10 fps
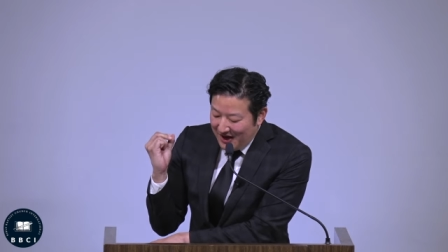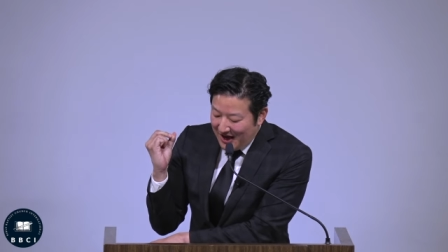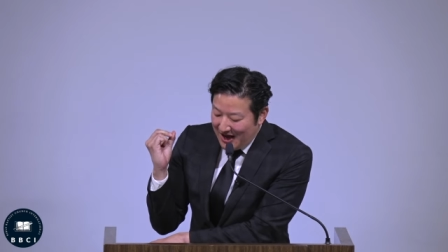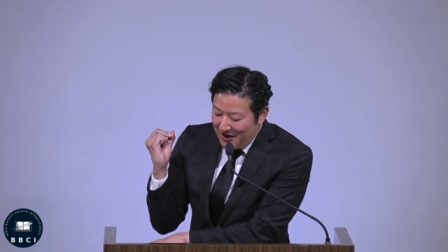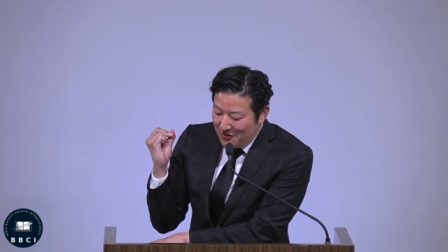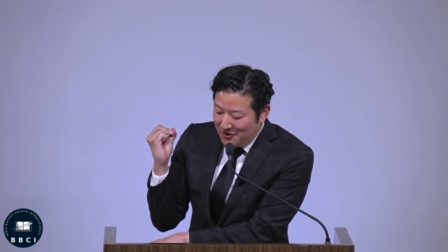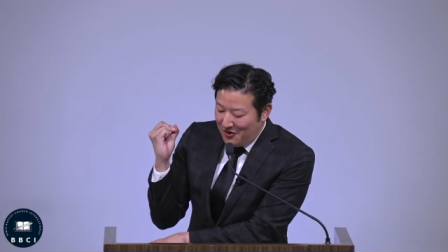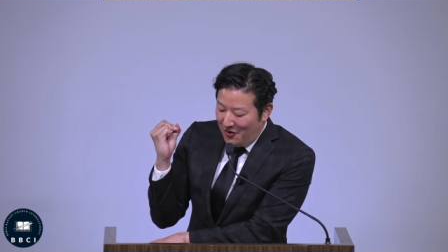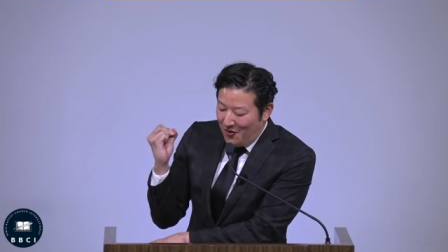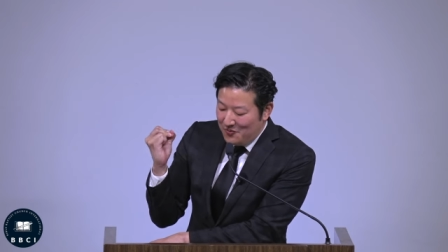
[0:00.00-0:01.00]
our
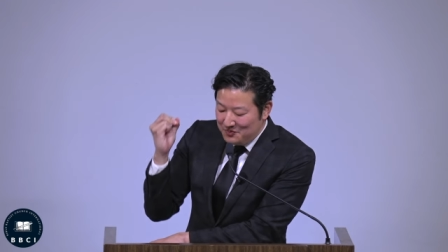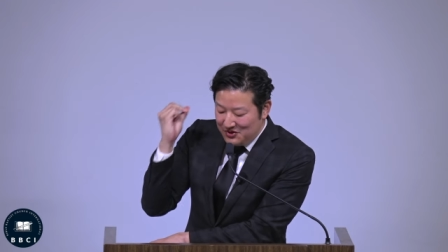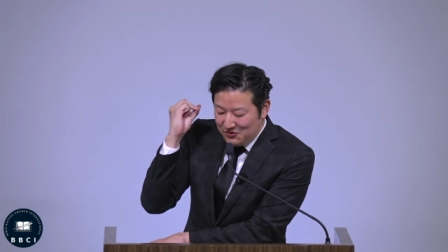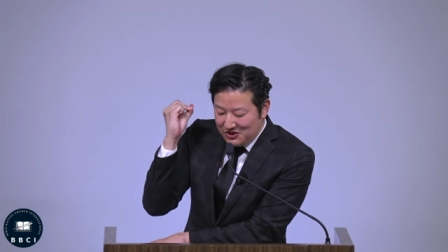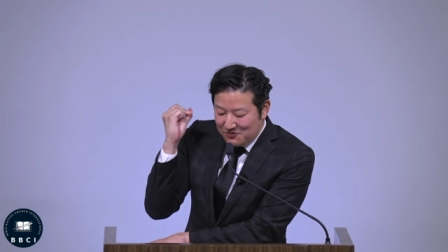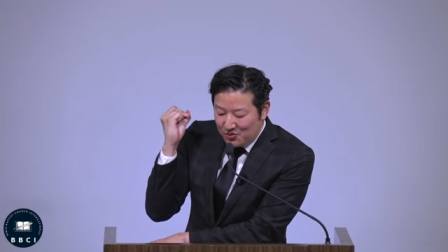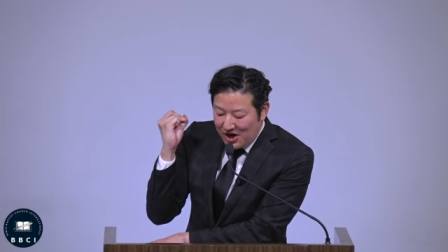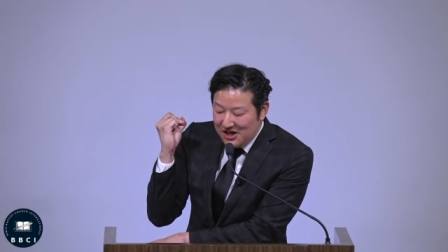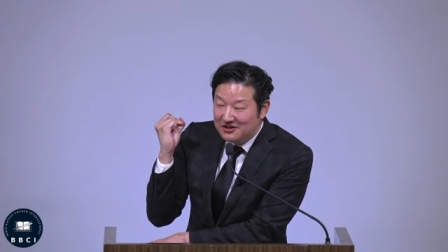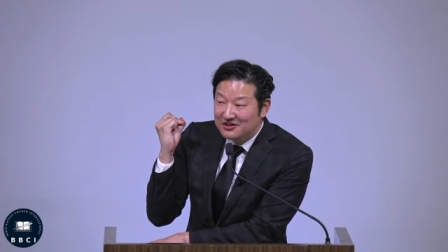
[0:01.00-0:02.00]
own puny
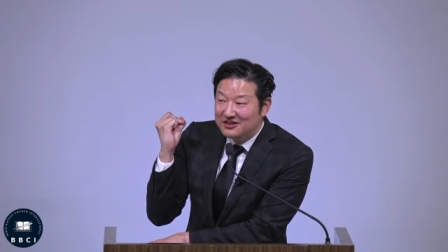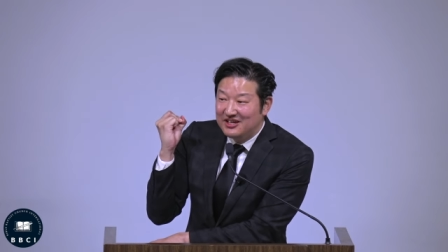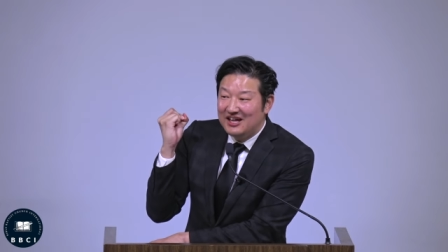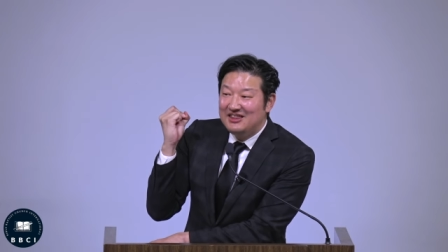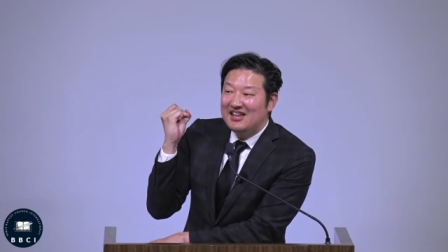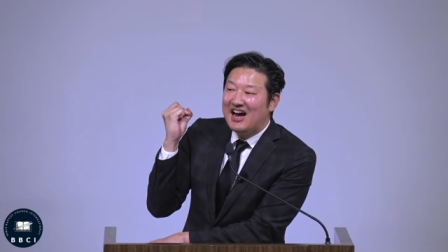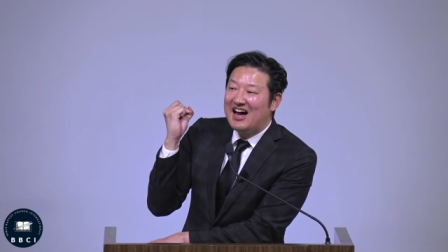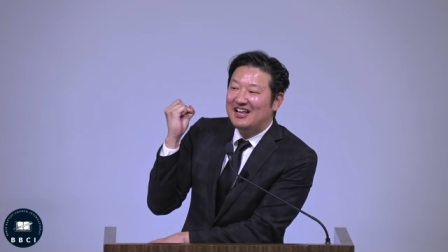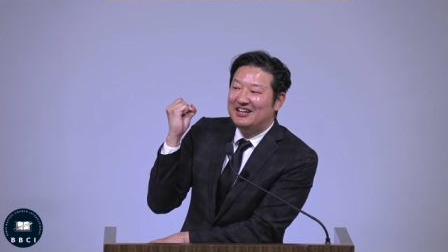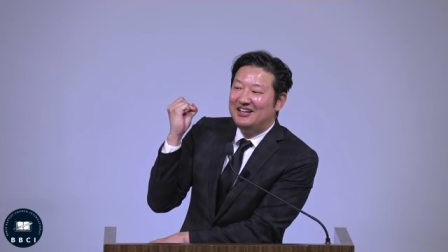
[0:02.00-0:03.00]
brains cannot